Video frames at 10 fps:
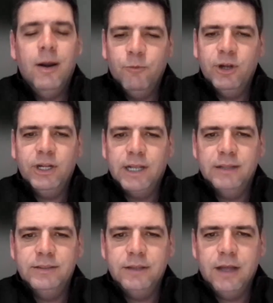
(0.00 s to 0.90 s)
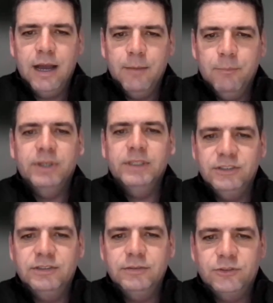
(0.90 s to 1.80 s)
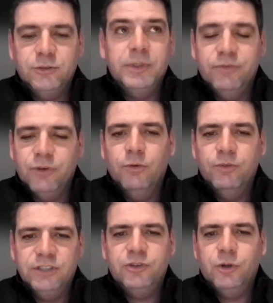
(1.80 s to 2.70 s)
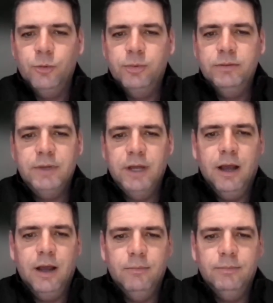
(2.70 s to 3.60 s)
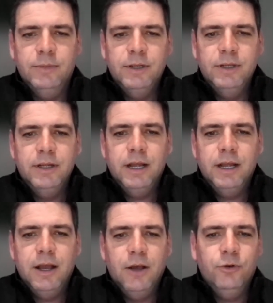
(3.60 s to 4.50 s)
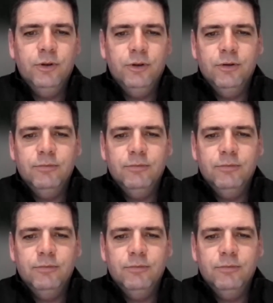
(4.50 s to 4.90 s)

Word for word: I'm really glad and pleased to be involved in this club. No, absolutely.